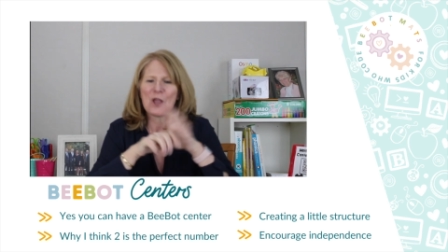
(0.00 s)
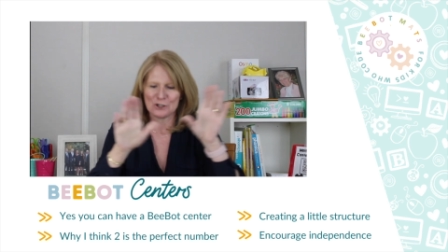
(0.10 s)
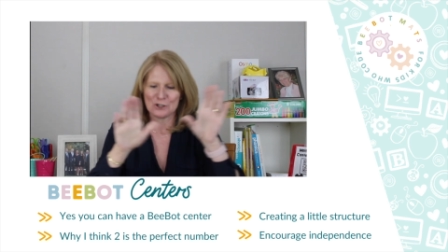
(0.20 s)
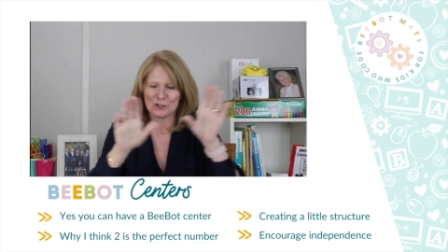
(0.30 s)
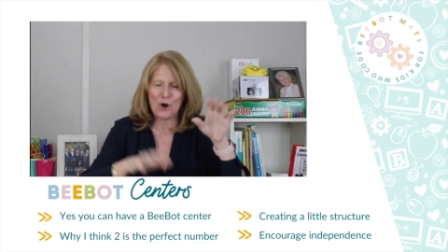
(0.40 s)

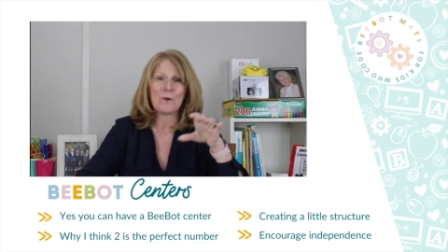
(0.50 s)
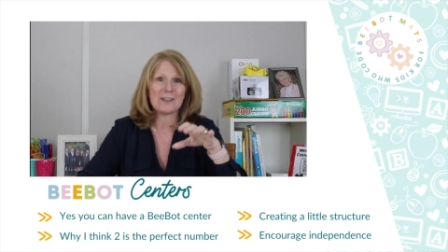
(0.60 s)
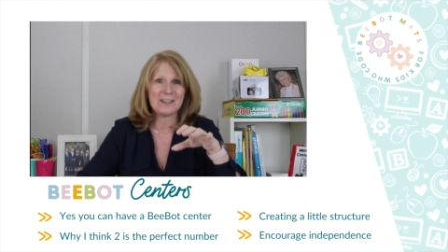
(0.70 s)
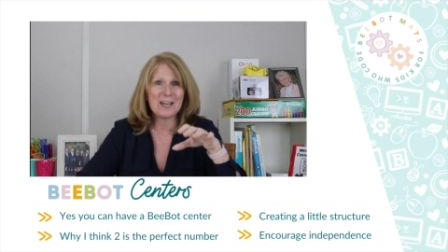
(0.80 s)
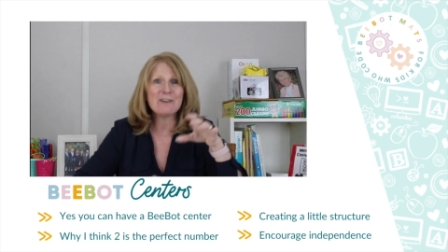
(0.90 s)
So
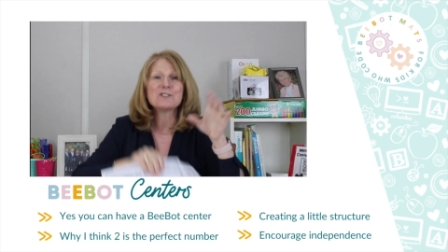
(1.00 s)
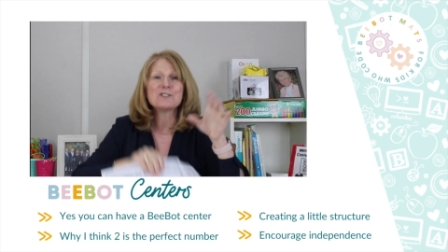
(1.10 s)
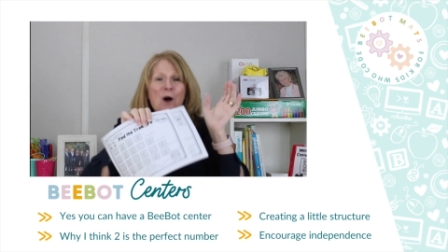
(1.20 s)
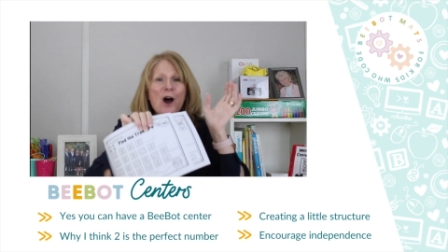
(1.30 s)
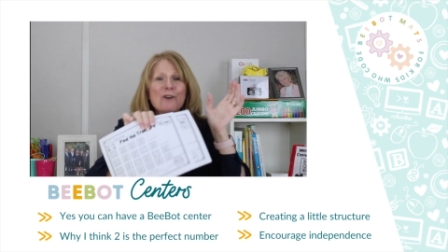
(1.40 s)
give
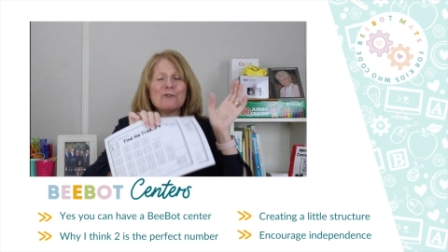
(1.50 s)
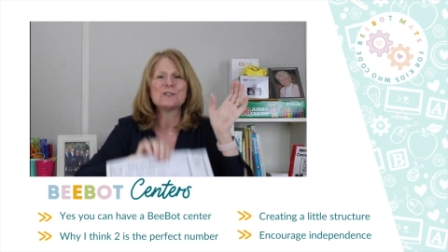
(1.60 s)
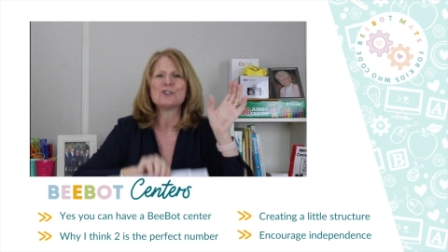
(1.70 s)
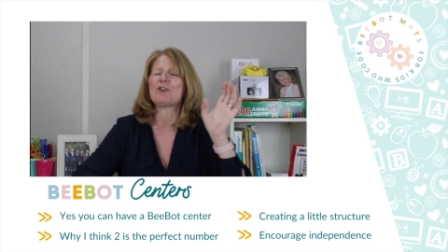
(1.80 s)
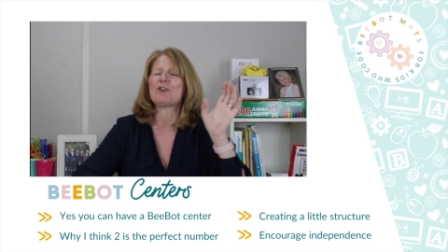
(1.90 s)
small
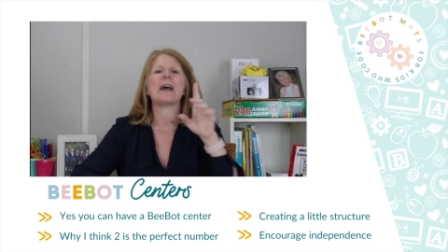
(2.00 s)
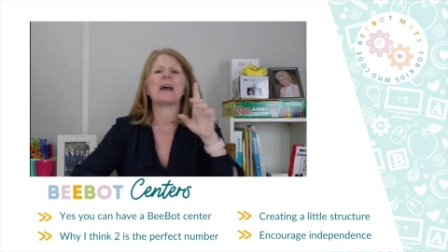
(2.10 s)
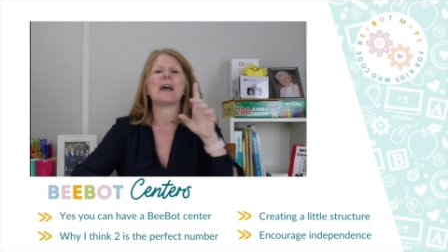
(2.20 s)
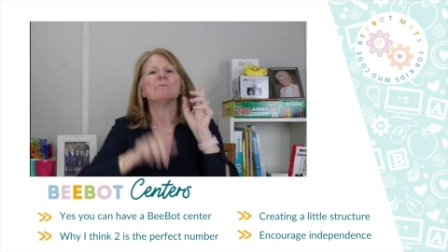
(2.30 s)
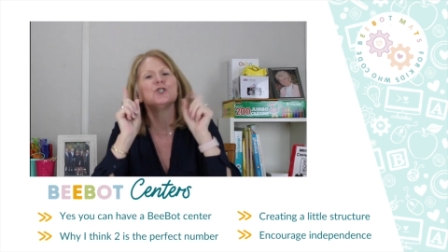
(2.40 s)
groups a
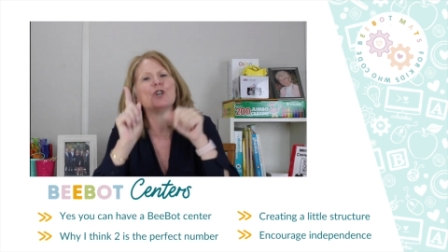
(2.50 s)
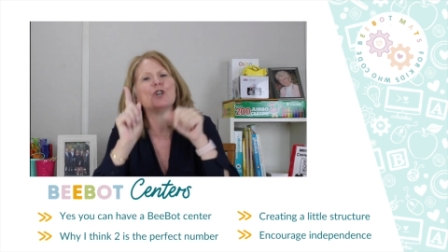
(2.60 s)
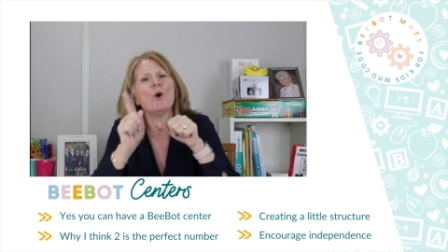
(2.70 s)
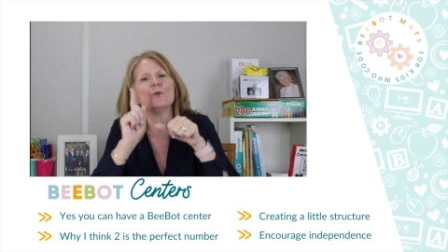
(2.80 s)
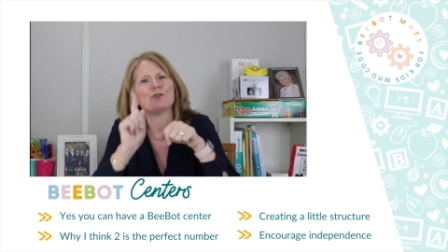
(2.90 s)
try, but
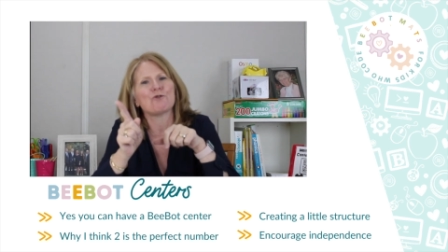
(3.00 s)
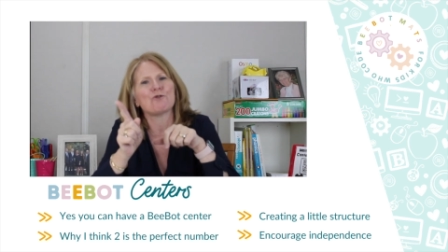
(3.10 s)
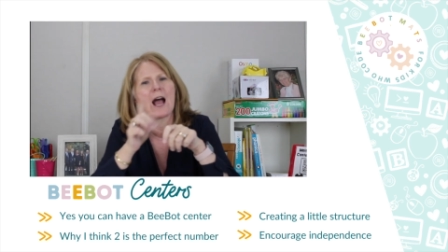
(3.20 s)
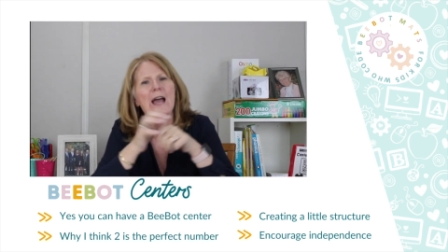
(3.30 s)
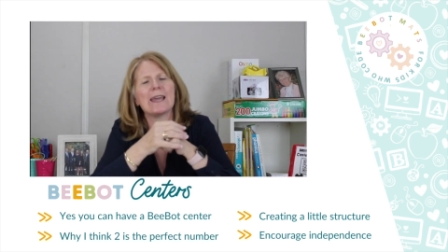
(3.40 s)
don't
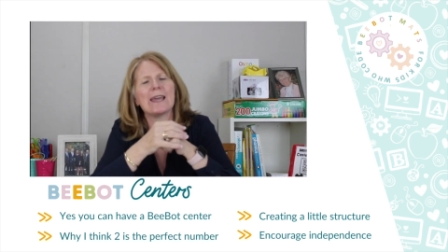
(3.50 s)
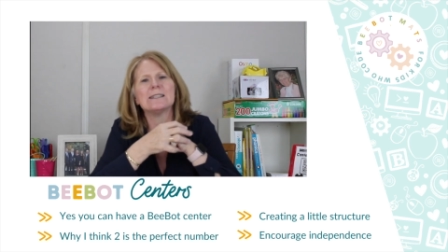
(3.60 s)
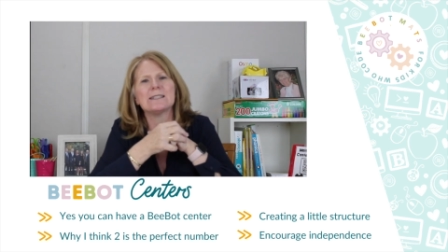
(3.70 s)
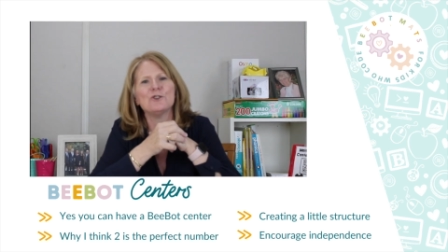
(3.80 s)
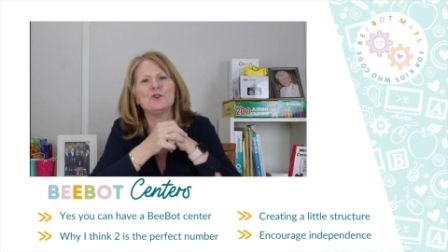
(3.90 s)
try
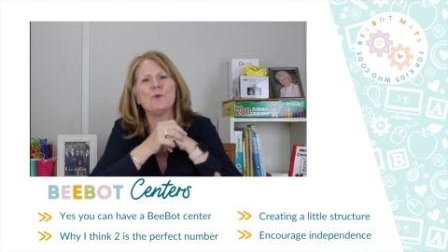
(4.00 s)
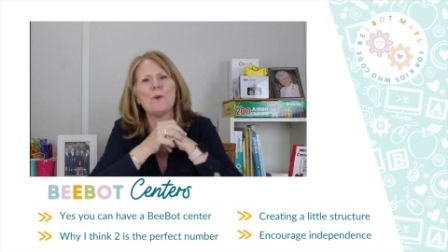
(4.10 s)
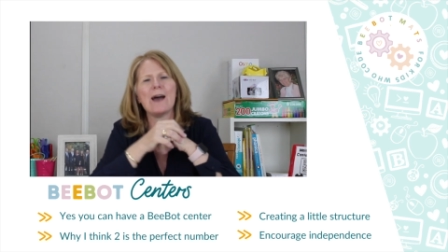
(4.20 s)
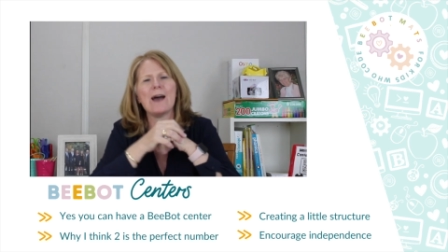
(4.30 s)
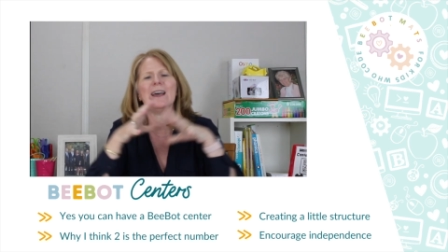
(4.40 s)
until you
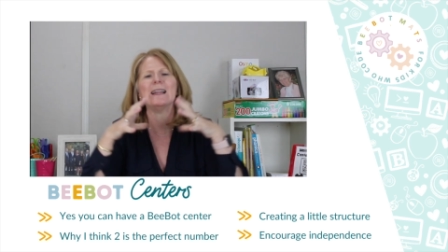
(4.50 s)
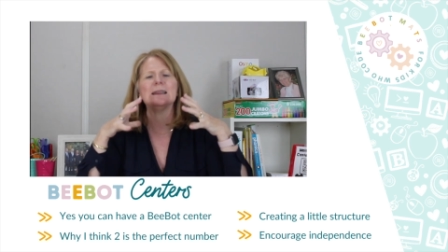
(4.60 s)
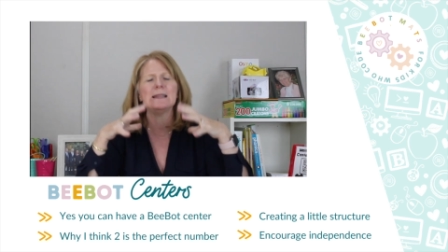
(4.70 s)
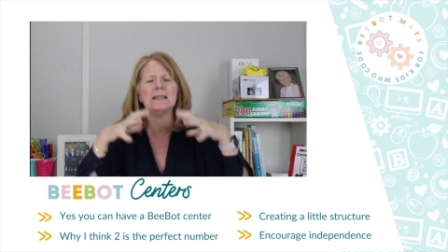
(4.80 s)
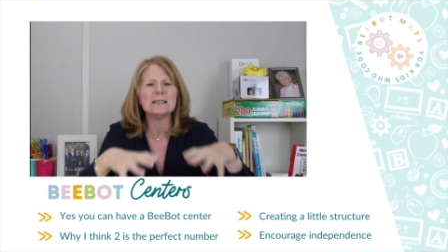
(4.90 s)
have at
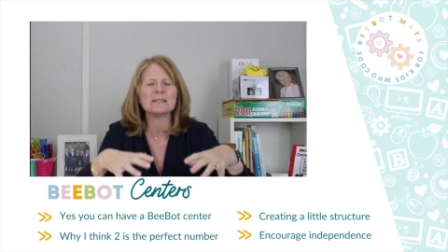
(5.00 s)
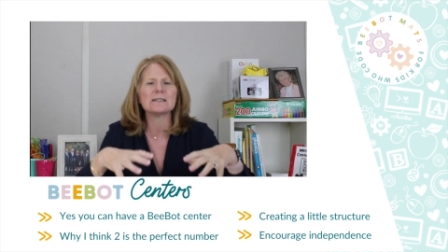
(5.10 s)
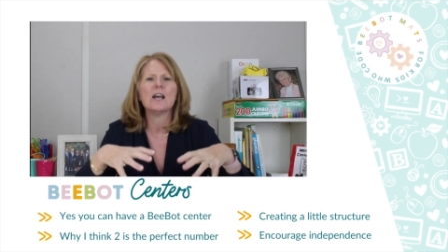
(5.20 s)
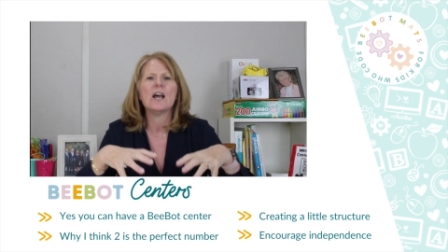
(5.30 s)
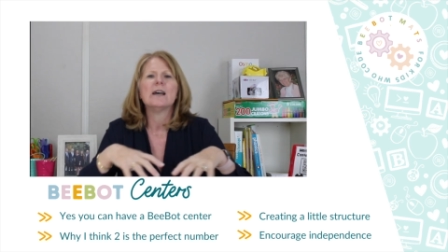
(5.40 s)
least